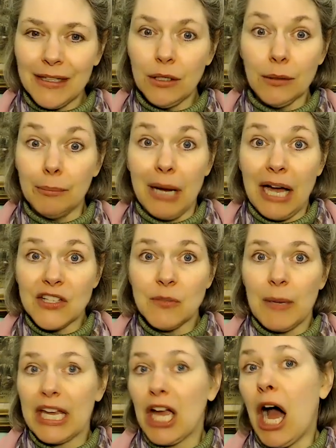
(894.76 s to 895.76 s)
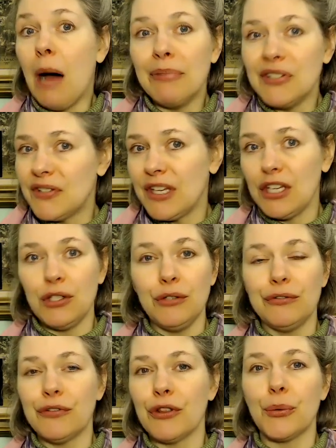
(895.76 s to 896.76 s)
Your boss might compensate you
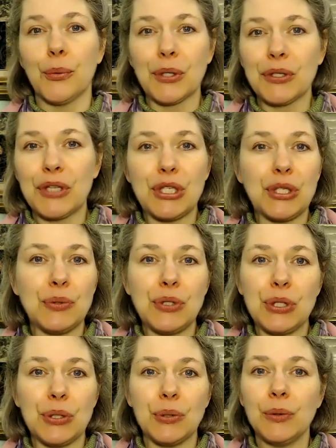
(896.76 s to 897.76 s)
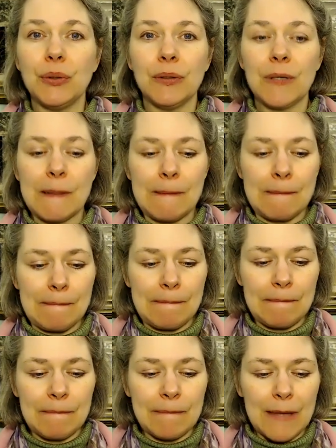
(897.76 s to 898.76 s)
for the work that you do.
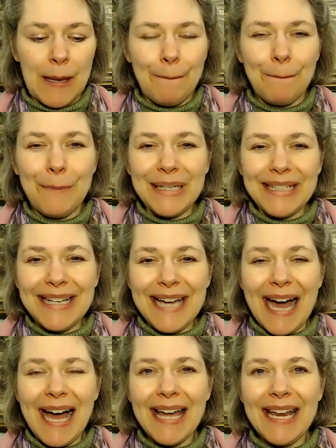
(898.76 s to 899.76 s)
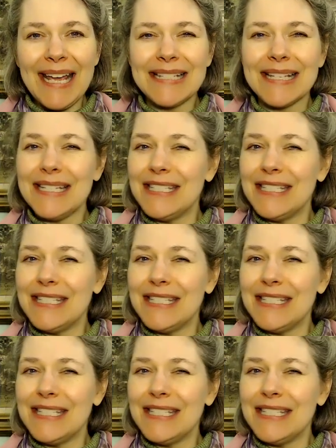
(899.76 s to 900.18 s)
But God has a